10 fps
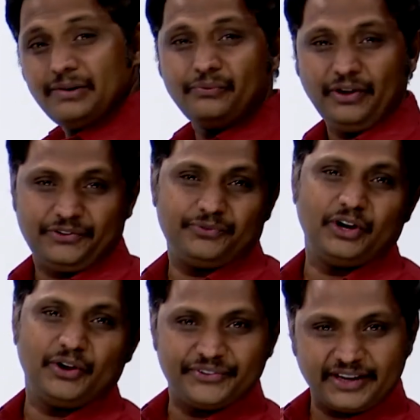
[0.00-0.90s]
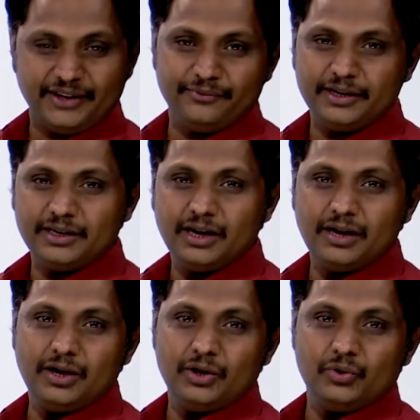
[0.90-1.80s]
first one or second one
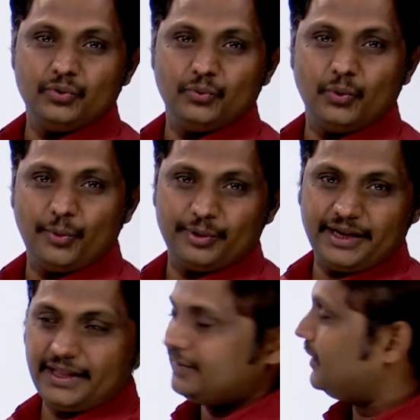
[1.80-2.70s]
to overtakes